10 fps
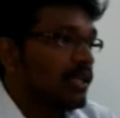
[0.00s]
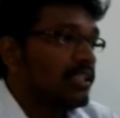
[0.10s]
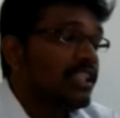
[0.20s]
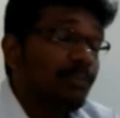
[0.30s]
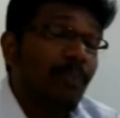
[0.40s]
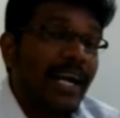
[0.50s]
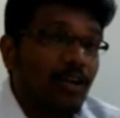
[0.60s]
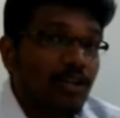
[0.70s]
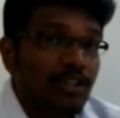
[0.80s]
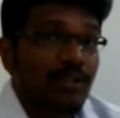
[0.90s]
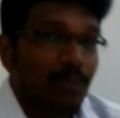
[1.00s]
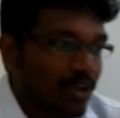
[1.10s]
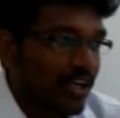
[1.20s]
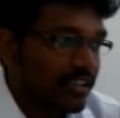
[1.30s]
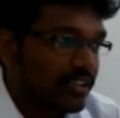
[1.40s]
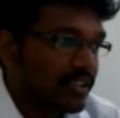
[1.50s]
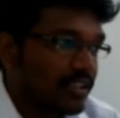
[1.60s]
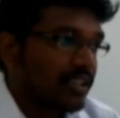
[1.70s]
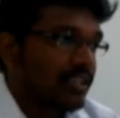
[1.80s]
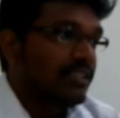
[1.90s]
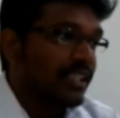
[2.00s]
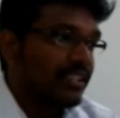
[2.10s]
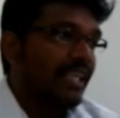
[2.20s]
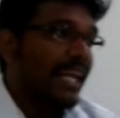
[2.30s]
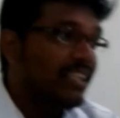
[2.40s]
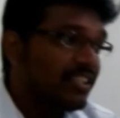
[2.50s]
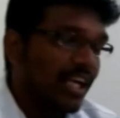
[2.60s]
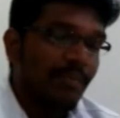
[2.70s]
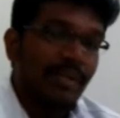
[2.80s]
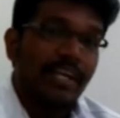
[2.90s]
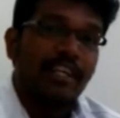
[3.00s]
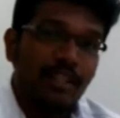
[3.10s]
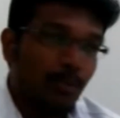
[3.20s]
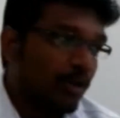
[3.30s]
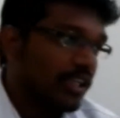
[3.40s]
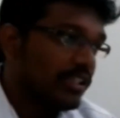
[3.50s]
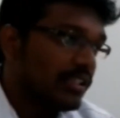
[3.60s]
these biological products, such as enzyme and antibodies,